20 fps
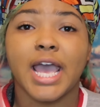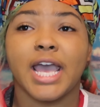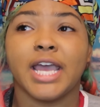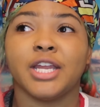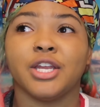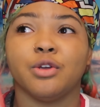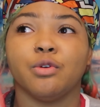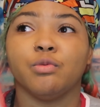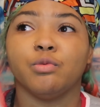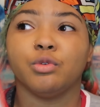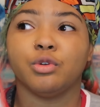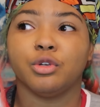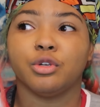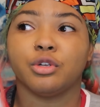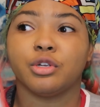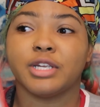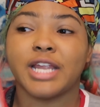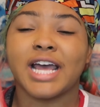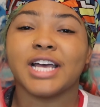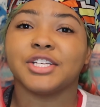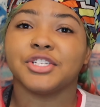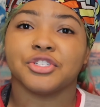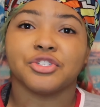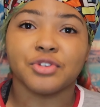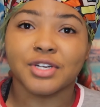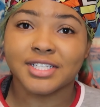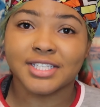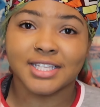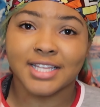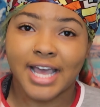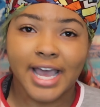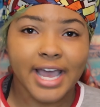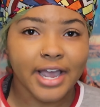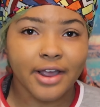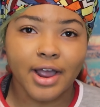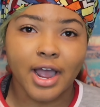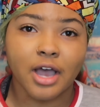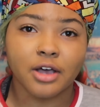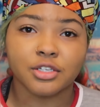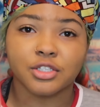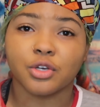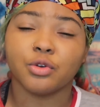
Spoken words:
and that's stressing the hair out.